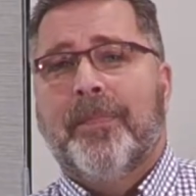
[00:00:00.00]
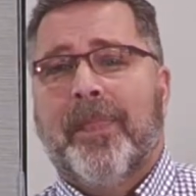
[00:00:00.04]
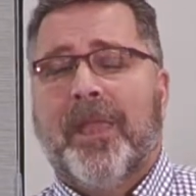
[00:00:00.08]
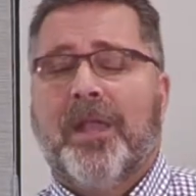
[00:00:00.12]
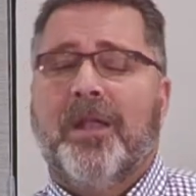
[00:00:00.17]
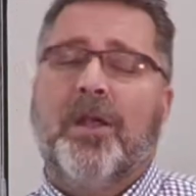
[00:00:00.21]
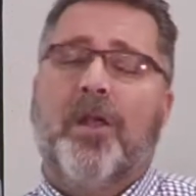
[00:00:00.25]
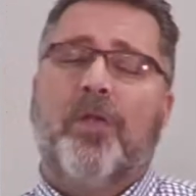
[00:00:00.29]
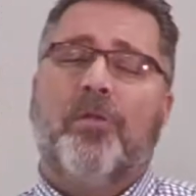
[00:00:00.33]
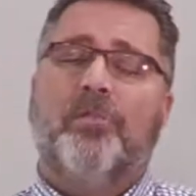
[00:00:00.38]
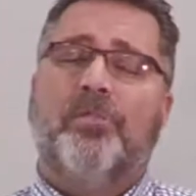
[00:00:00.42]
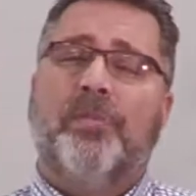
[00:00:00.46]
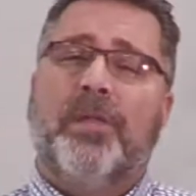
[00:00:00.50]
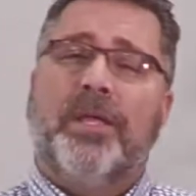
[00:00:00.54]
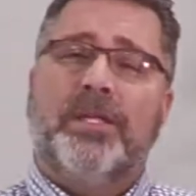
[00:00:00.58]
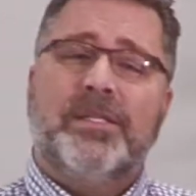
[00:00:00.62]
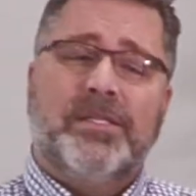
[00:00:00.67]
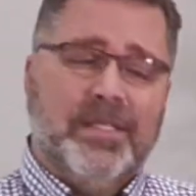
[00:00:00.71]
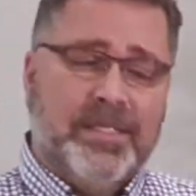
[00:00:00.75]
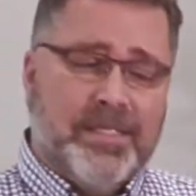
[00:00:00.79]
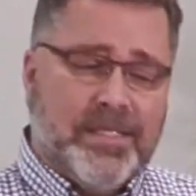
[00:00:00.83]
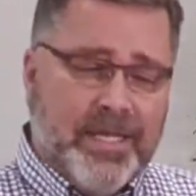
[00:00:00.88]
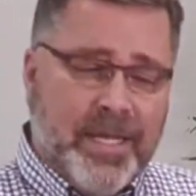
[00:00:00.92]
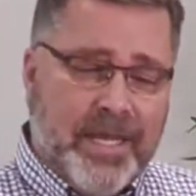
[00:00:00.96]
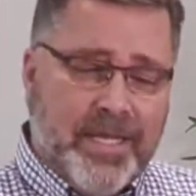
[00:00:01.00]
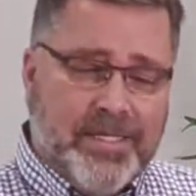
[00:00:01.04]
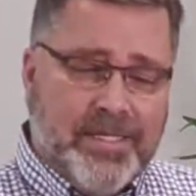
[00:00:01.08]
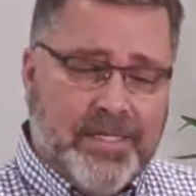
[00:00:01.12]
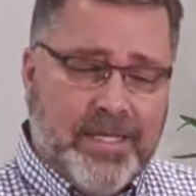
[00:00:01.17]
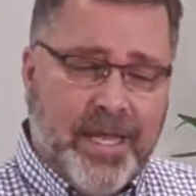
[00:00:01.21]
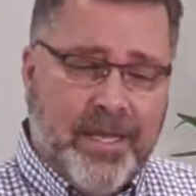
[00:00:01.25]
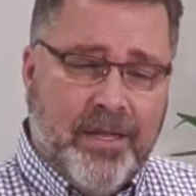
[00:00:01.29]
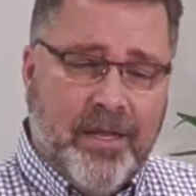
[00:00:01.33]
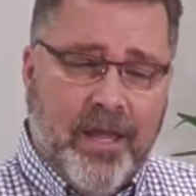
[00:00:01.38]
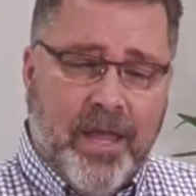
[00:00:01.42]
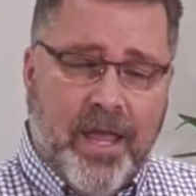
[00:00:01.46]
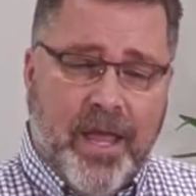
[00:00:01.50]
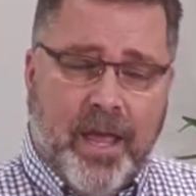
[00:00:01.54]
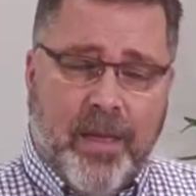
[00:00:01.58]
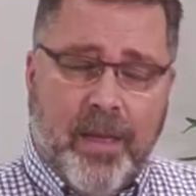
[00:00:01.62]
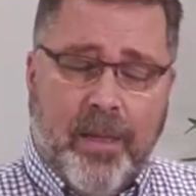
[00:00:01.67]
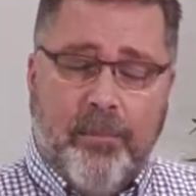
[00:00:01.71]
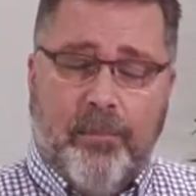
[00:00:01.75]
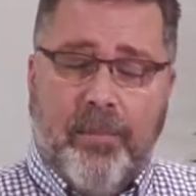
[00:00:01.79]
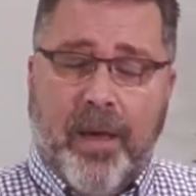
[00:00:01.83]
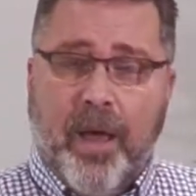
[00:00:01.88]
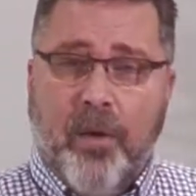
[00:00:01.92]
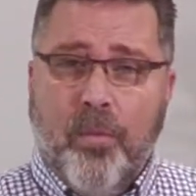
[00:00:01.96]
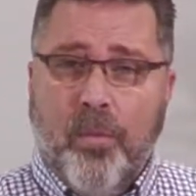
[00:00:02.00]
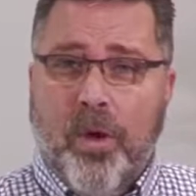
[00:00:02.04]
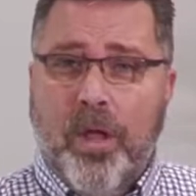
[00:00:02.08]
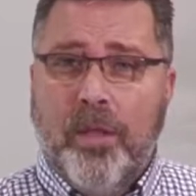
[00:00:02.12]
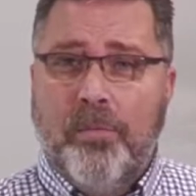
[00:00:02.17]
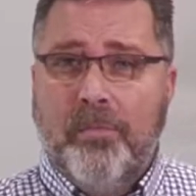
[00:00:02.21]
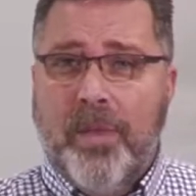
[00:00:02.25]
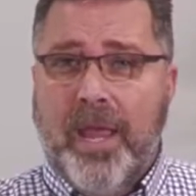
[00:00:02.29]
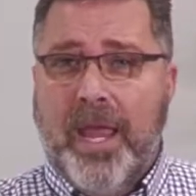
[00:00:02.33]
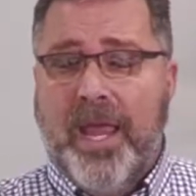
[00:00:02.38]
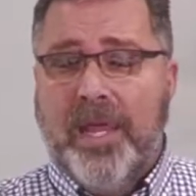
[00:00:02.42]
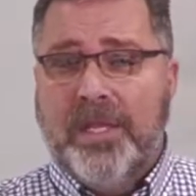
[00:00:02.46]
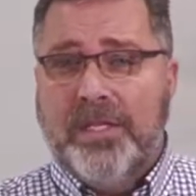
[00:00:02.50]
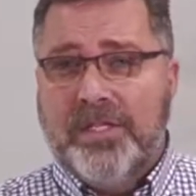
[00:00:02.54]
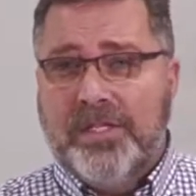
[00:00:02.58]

In another place, it says that by one man,